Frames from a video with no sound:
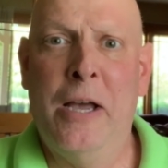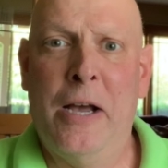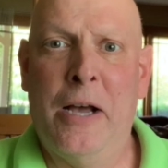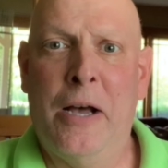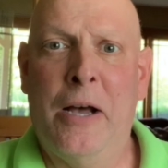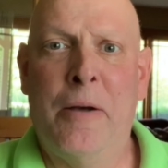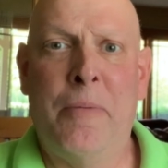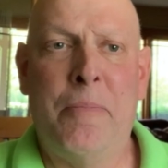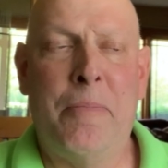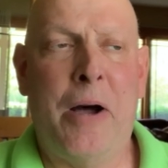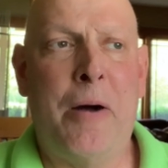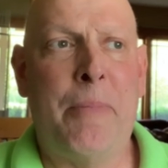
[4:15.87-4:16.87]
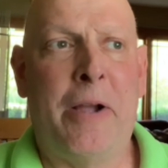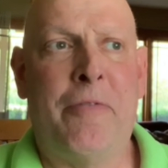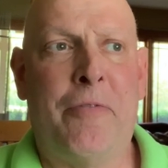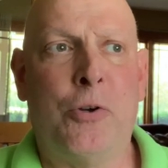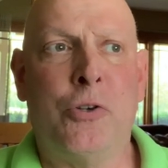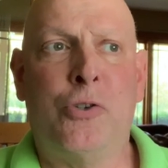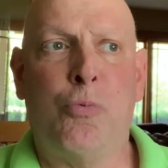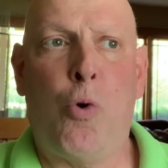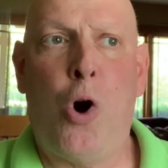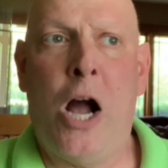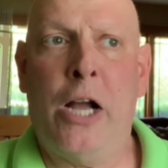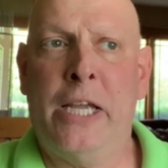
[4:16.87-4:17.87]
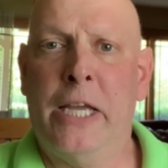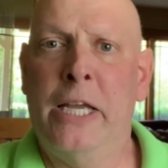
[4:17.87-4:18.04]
my first walk